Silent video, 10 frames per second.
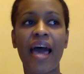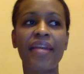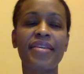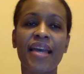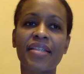
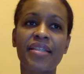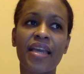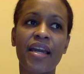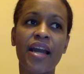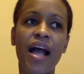And yes,
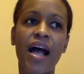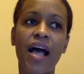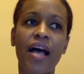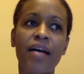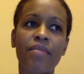there
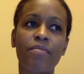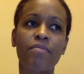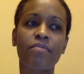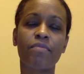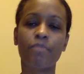are
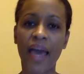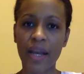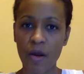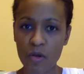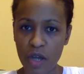
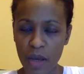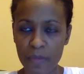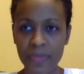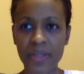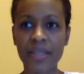bad
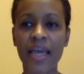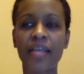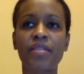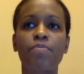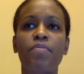outcomes.
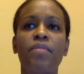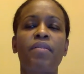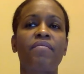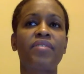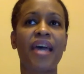Yes,
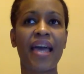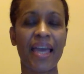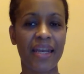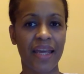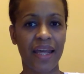people have
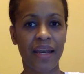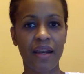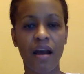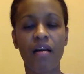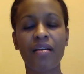died.
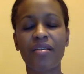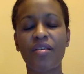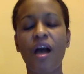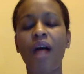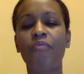And, you
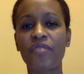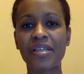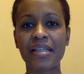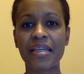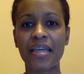know,
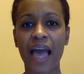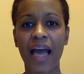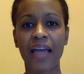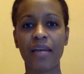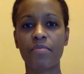obviously,
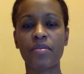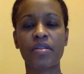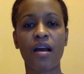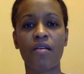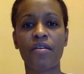I am
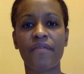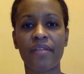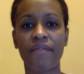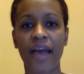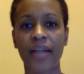sorry for
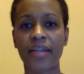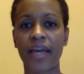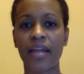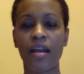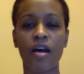the fact
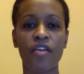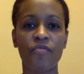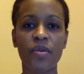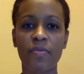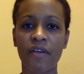that a lot
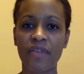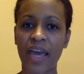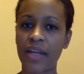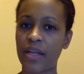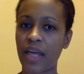of people have
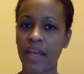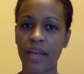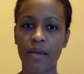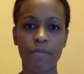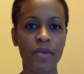died and
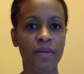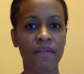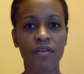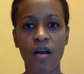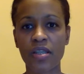that people
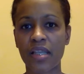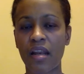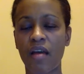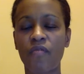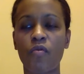have lost
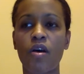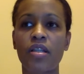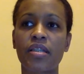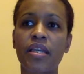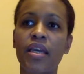their loved
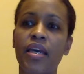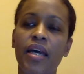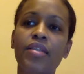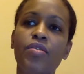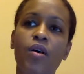ones
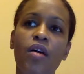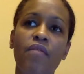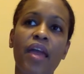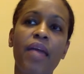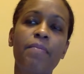and so on,
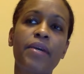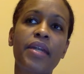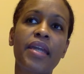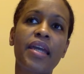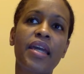right? But